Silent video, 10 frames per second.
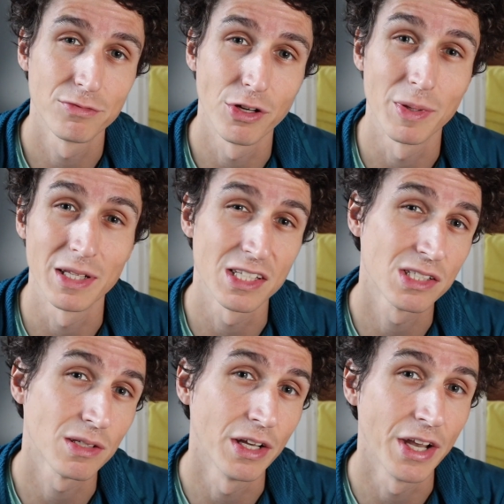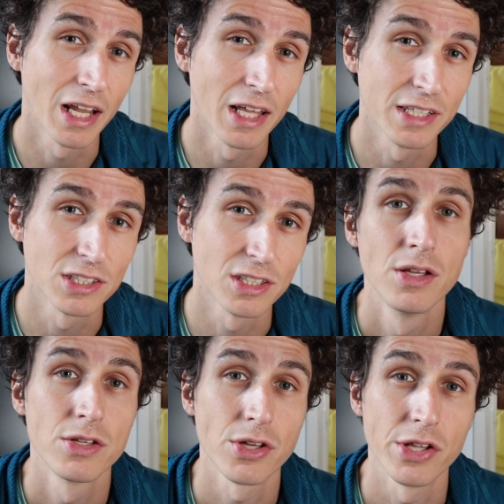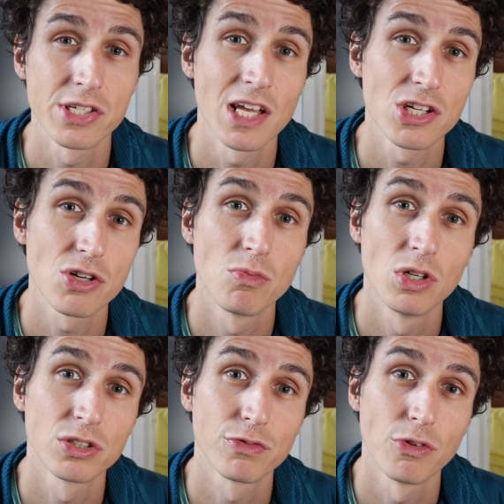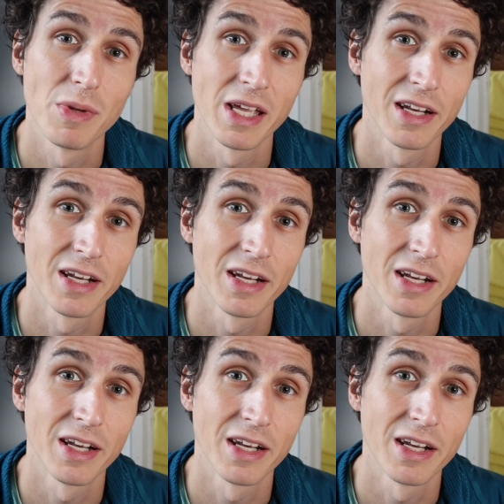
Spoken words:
filming this a day later. So the session was for me,